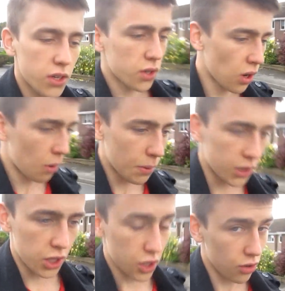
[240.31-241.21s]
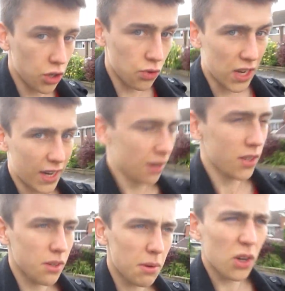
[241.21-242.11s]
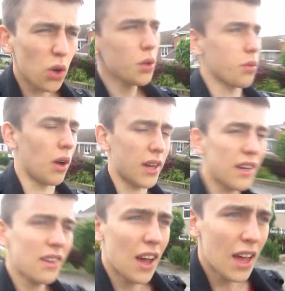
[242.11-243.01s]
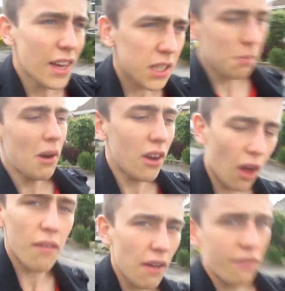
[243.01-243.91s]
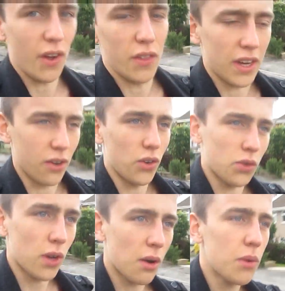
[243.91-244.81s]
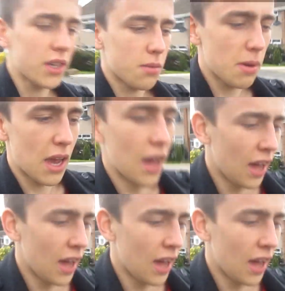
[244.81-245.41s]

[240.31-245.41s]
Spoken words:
to just hole punch it and treasury tag it, because it's my coursework. I spent a lot of effort on that coursework. I want it to be